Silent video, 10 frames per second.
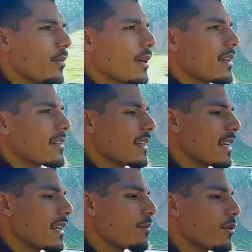because the
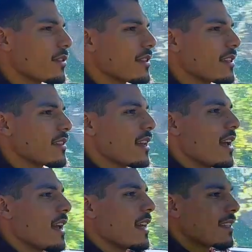gearbox is
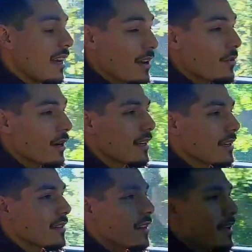
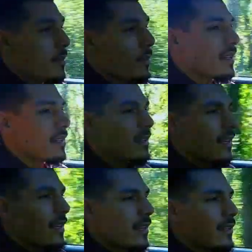direct but
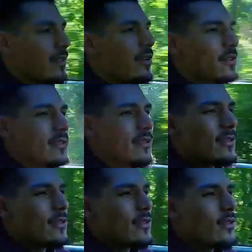not
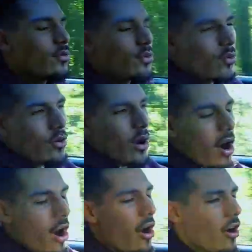too
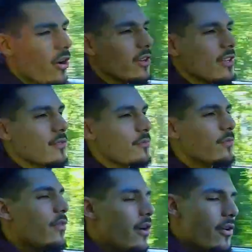hard. It
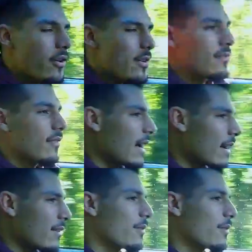works very